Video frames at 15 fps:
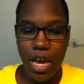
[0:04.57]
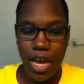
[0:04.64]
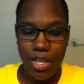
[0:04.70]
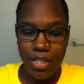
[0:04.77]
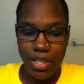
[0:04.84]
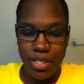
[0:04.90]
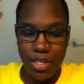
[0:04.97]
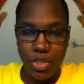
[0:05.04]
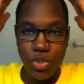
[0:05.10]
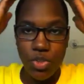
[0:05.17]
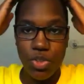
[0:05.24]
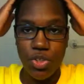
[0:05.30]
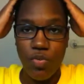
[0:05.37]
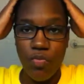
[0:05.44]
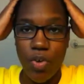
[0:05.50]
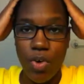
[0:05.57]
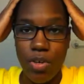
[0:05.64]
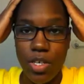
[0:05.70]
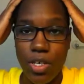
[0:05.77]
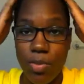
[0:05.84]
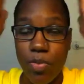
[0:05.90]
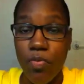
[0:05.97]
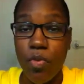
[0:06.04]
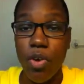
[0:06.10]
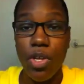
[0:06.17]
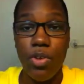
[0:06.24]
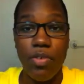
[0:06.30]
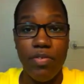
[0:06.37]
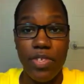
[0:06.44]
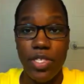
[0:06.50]
I think that you should focus, before
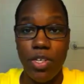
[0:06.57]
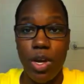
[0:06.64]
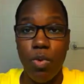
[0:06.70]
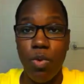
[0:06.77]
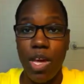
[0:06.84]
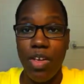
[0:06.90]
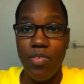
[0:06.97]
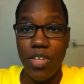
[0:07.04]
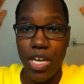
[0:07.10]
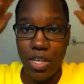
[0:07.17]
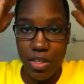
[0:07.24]
you even start waving,